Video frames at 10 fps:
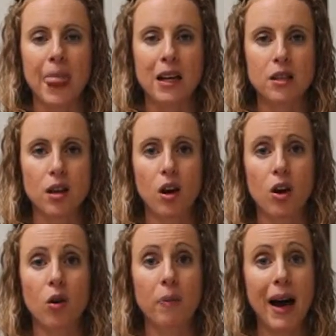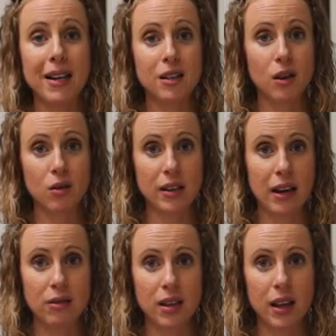So pass those
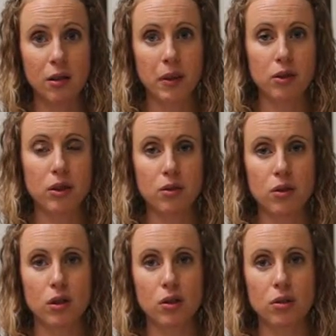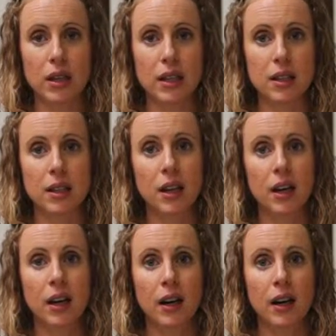out to the elementary school students.